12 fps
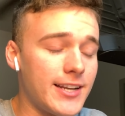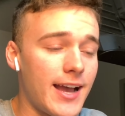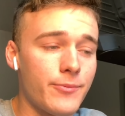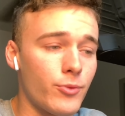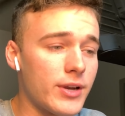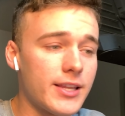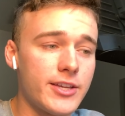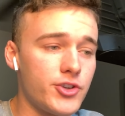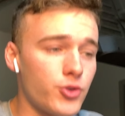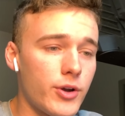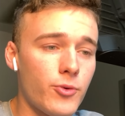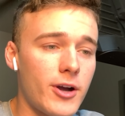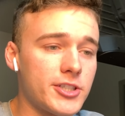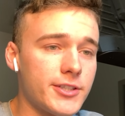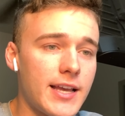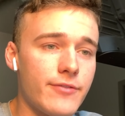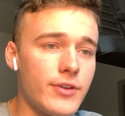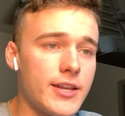I really enjoyed watching
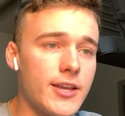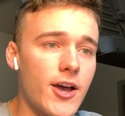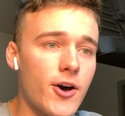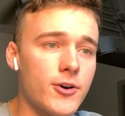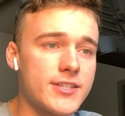that video.